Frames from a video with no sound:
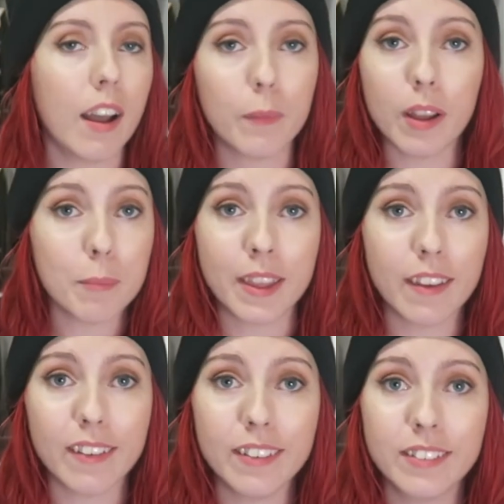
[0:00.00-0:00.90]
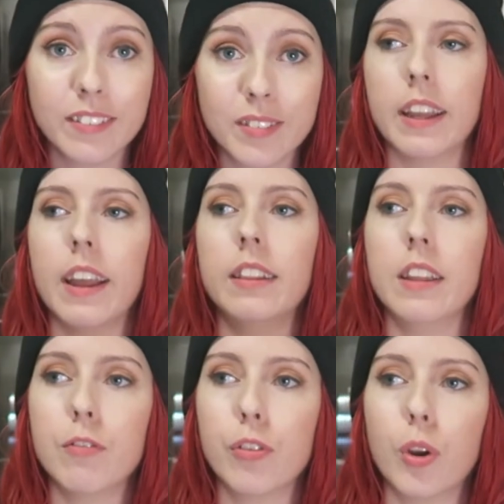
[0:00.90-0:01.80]
well, I'm here. Like, I
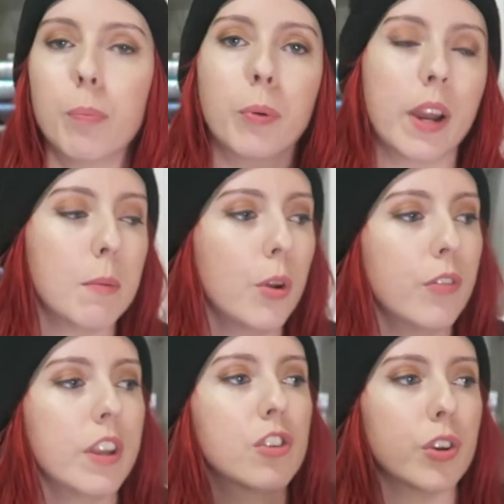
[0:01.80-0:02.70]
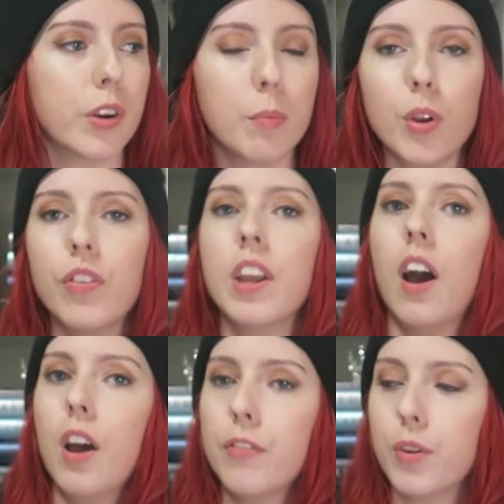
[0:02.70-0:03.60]
lived through pre-movie, during movie,
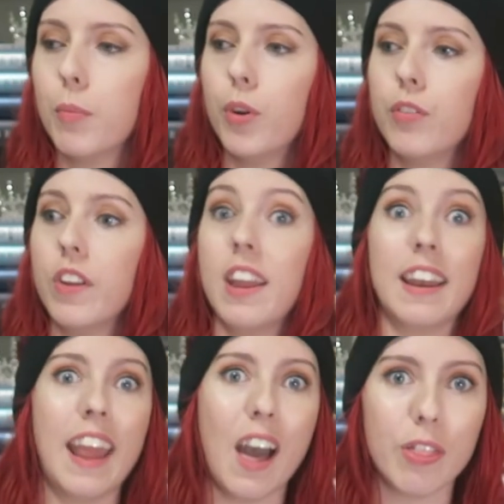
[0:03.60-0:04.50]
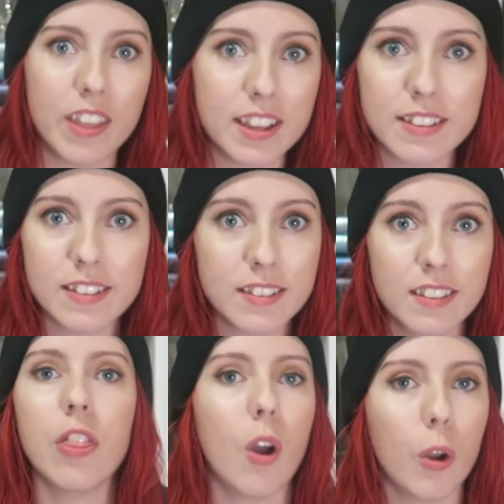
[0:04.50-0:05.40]
after movie, and now this.
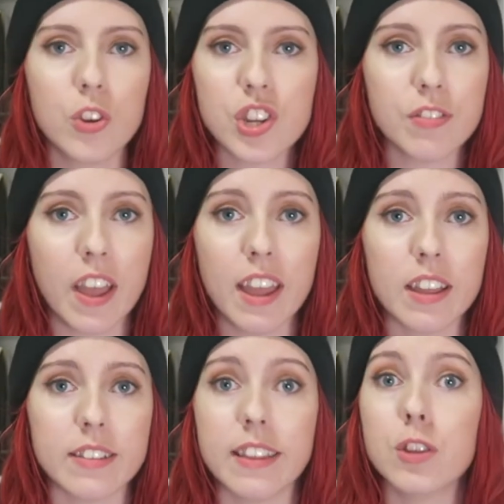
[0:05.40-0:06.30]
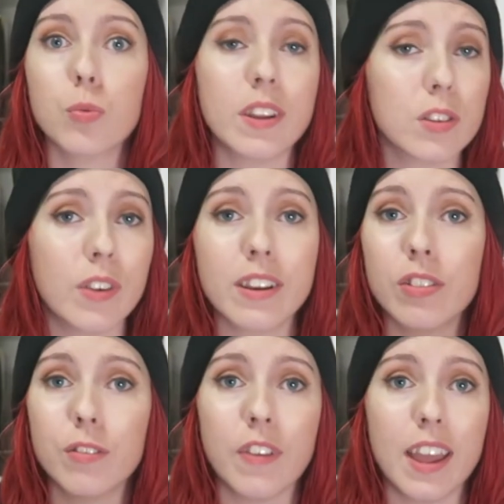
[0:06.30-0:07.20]
Other OG fans, let's resurrect
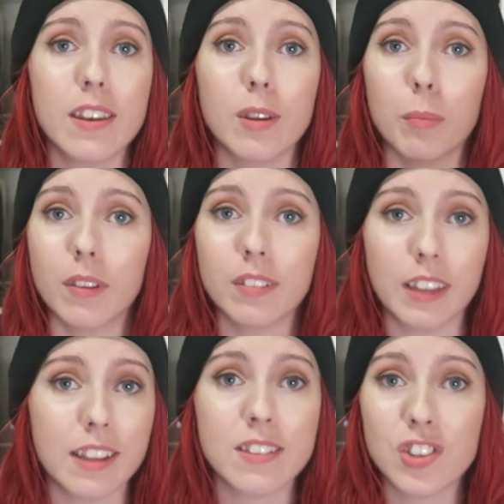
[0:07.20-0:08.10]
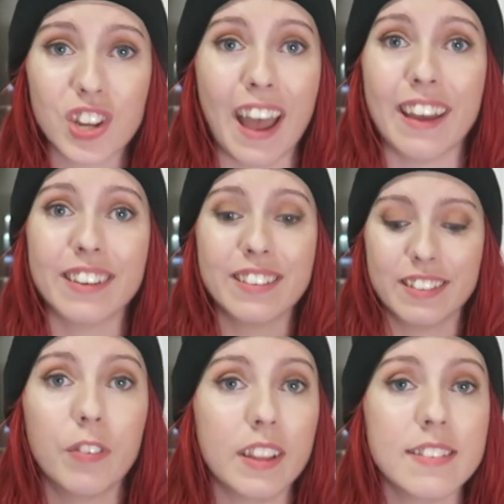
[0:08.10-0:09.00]
the fandom. Let's chat.
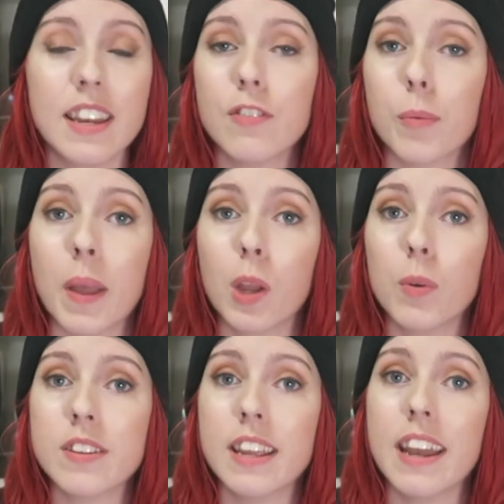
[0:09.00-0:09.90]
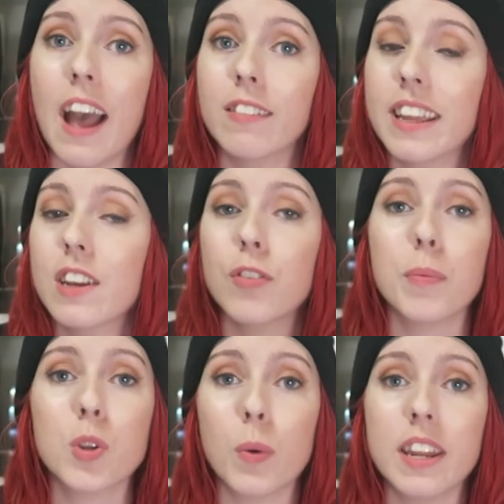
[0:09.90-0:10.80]
Felicity from Penguin Teen, our leader from
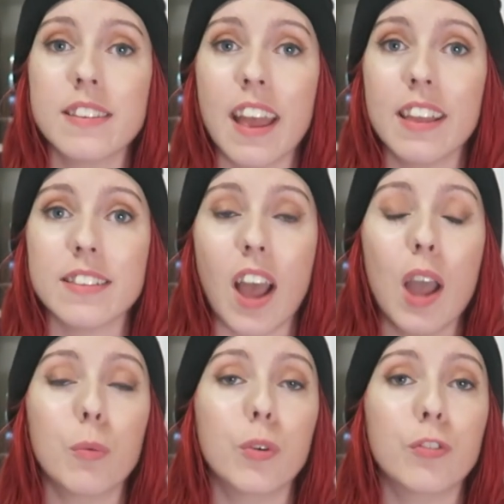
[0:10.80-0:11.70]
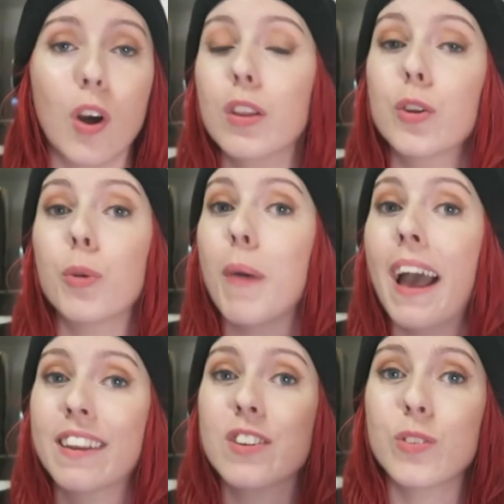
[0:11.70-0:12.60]
the 2010s. I will follow you
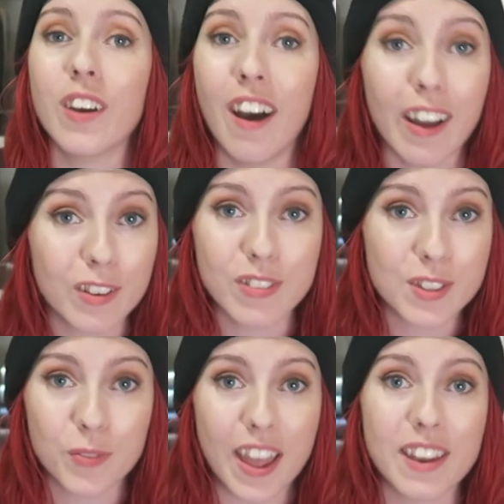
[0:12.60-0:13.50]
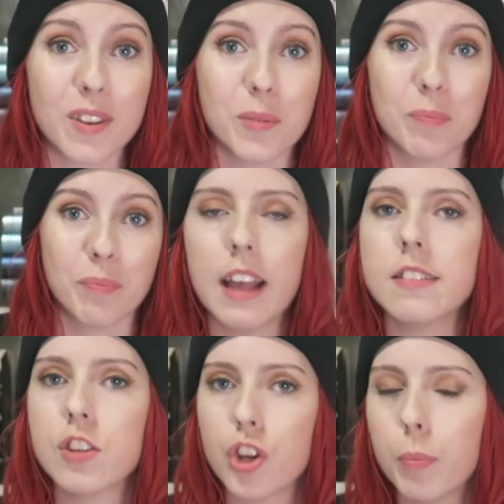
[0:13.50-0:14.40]
back into the heart of this fandom. As
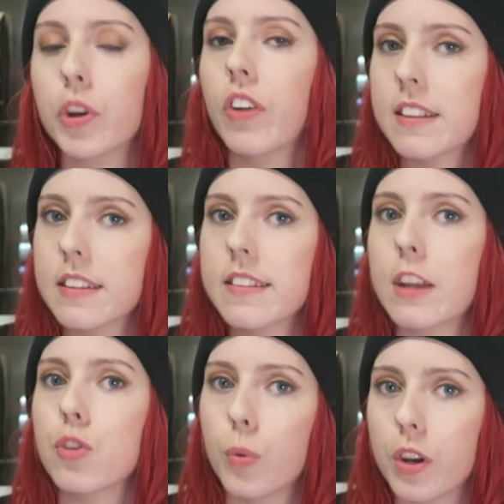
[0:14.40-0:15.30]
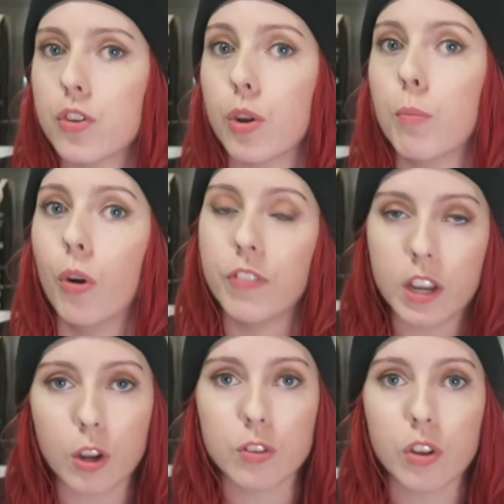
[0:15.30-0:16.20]
the show progresses, I do want to do more
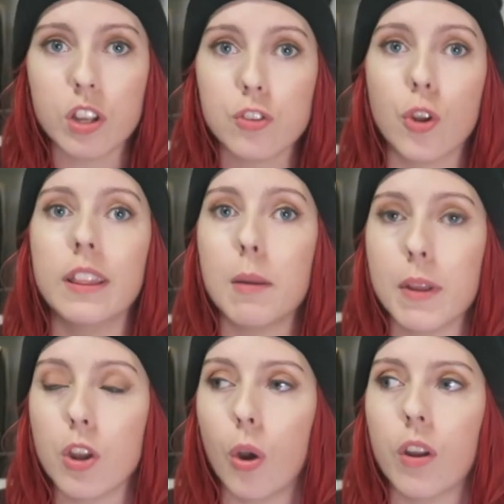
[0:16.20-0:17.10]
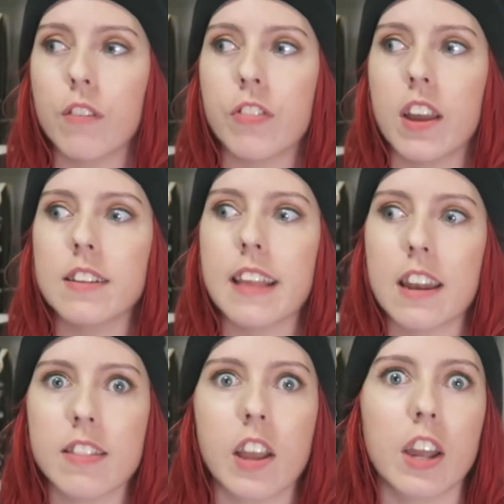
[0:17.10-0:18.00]
videos on it, so let me know if there's
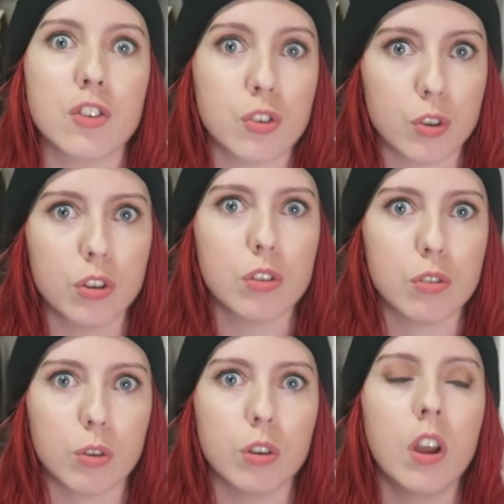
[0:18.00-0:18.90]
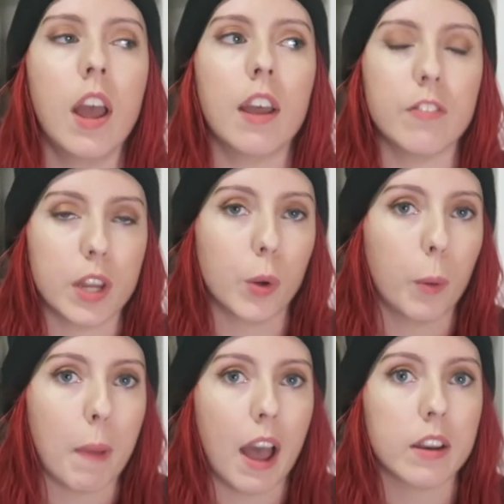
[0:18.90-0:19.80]
anything I should do a video
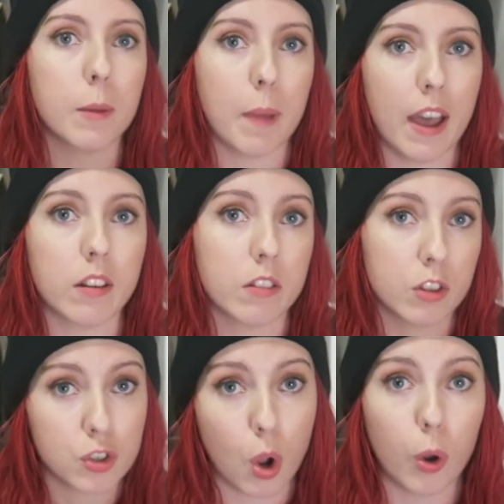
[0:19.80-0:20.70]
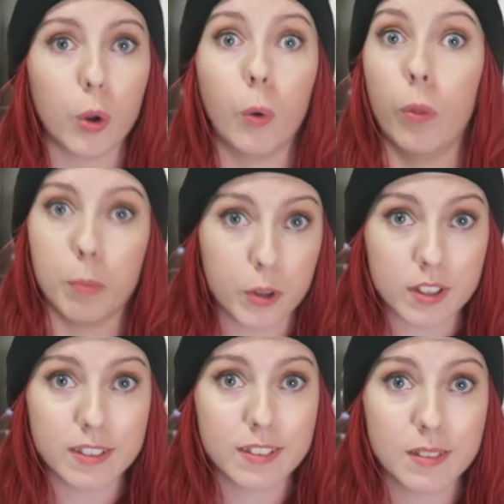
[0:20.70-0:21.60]
about the show or the
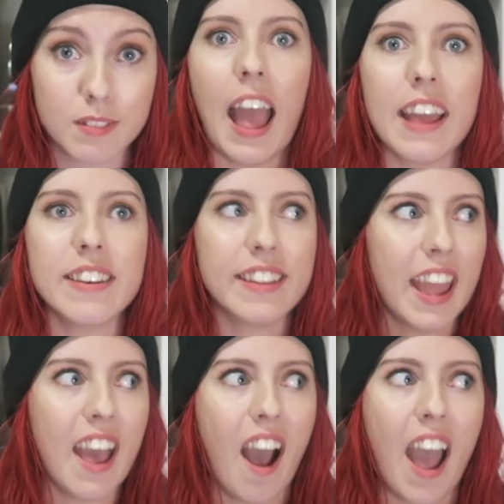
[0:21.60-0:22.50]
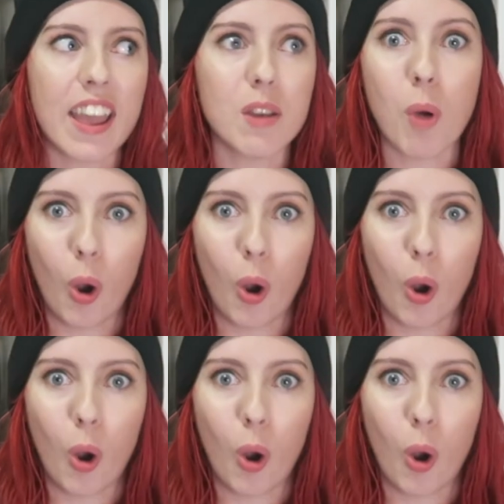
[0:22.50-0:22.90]
books. And yeah, I am